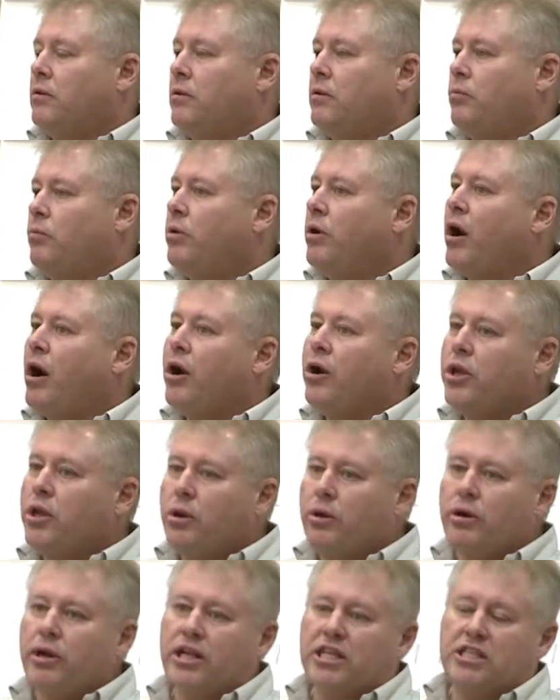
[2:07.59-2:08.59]
When our
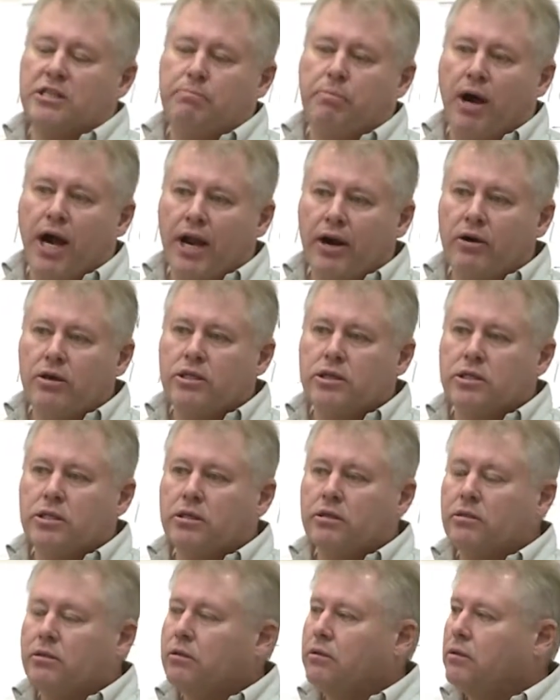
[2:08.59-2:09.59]
unit expires,
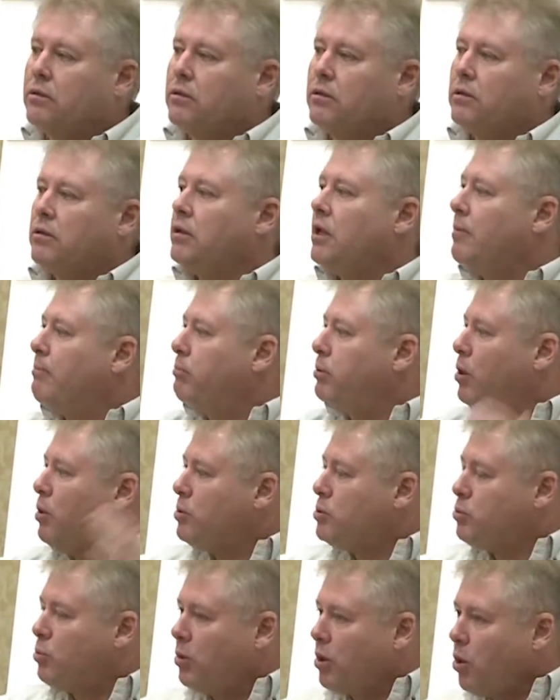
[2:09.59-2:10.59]
it
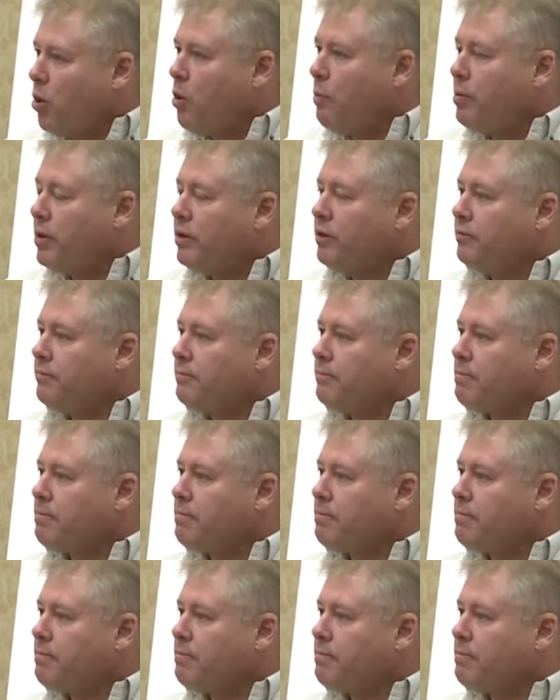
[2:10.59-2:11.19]
blows open,